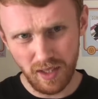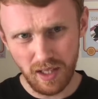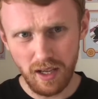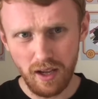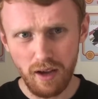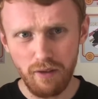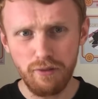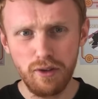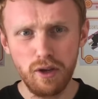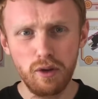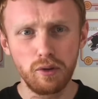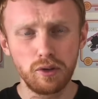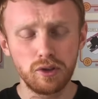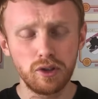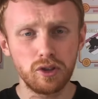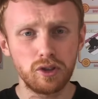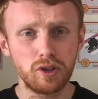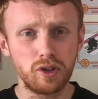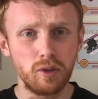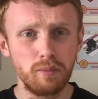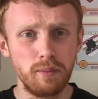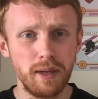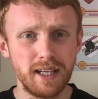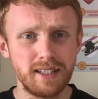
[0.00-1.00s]
a few results
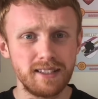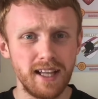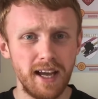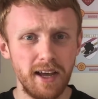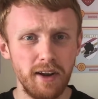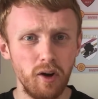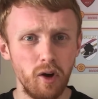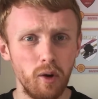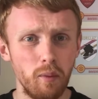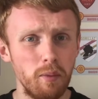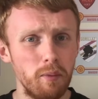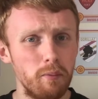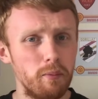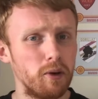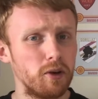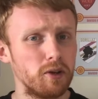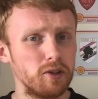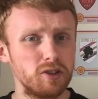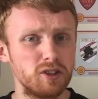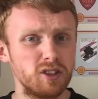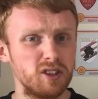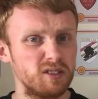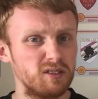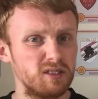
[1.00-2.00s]
could mix that up,
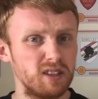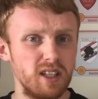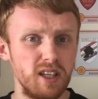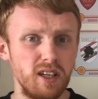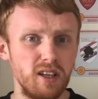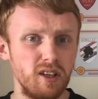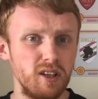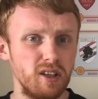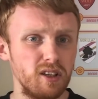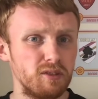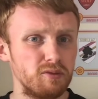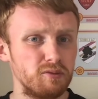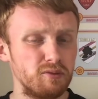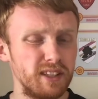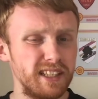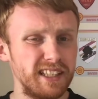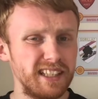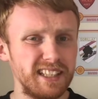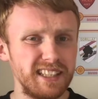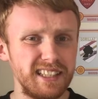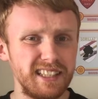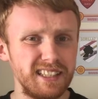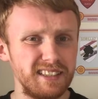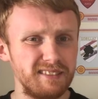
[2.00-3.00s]
but
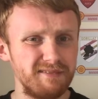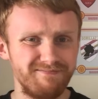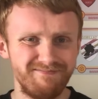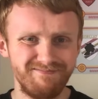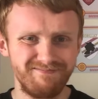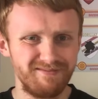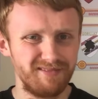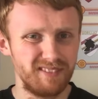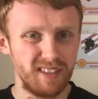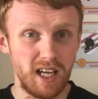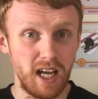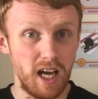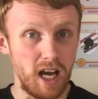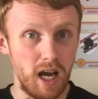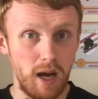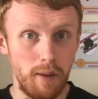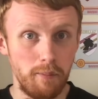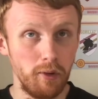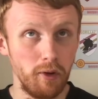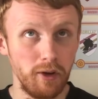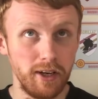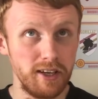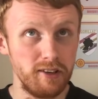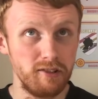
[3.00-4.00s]
really, I'm
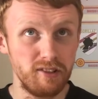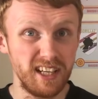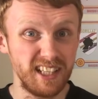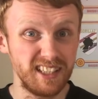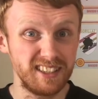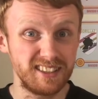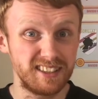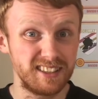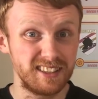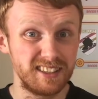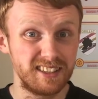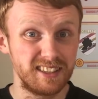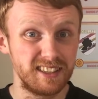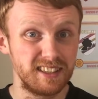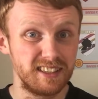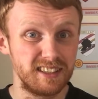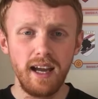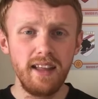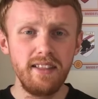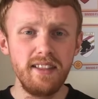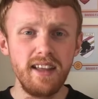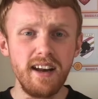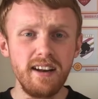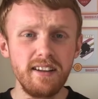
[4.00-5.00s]
not interested.
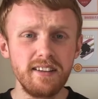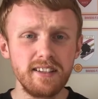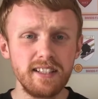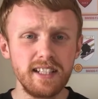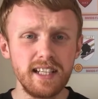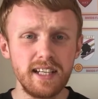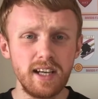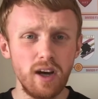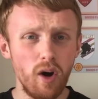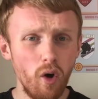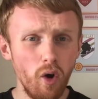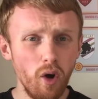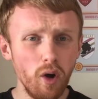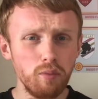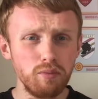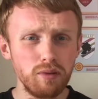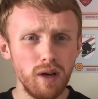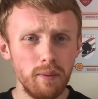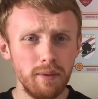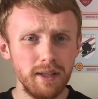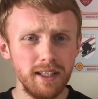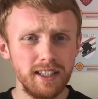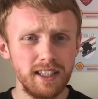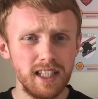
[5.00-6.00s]
At the end of the day, all
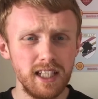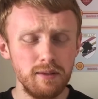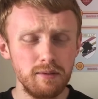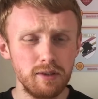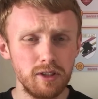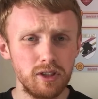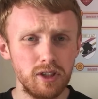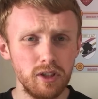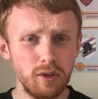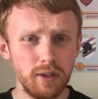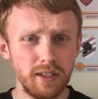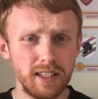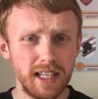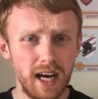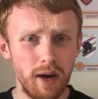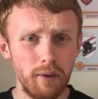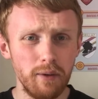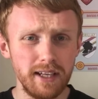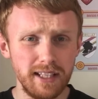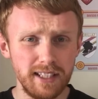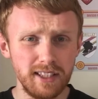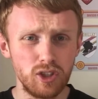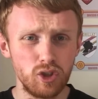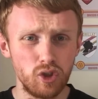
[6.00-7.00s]
Premier League teams are doing now
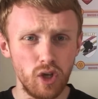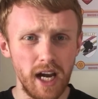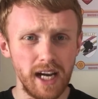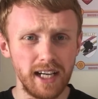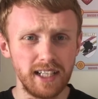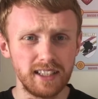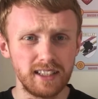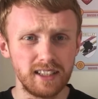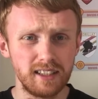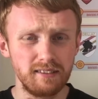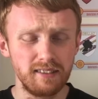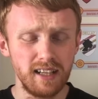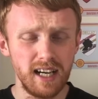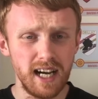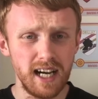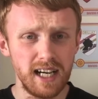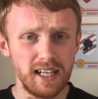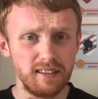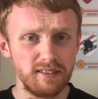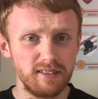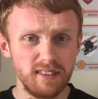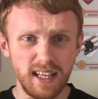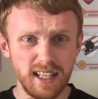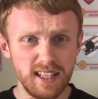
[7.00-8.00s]
is trying to
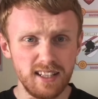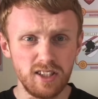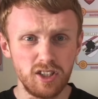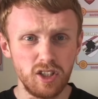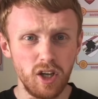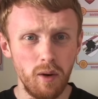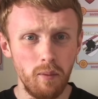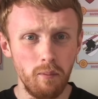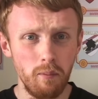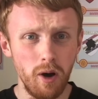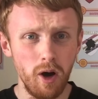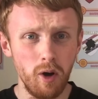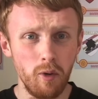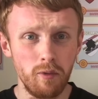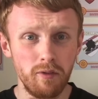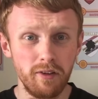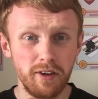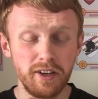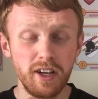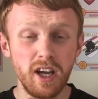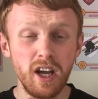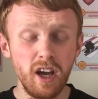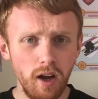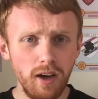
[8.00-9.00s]
survive. That's the top and bottom of
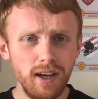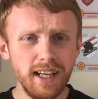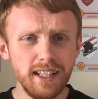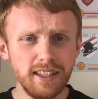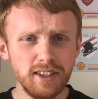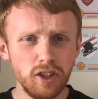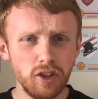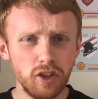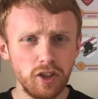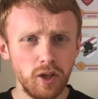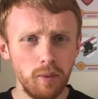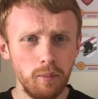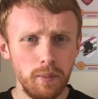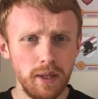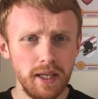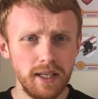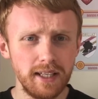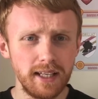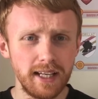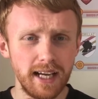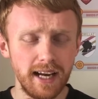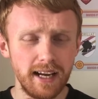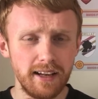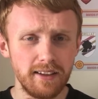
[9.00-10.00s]
it. Unless you're competing
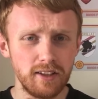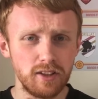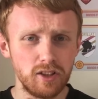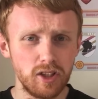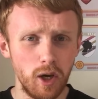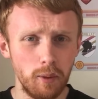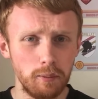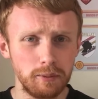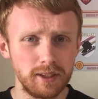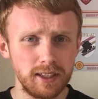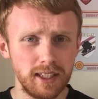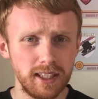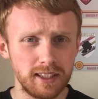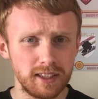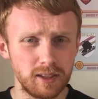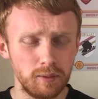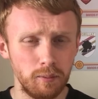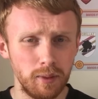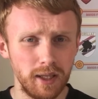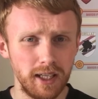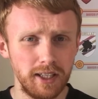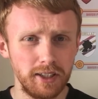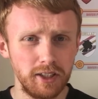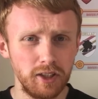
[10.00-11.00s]
to get into the top 6
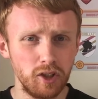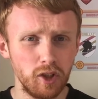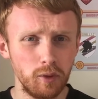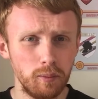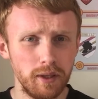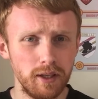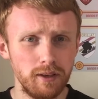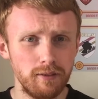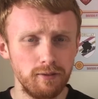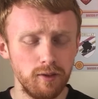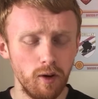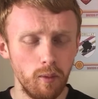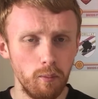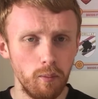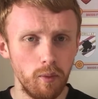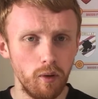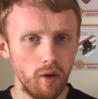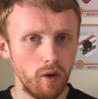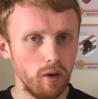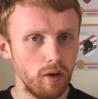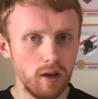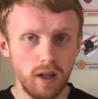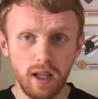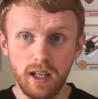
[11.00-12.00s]
and playing European
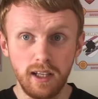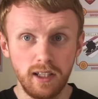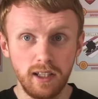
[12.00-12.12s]
football,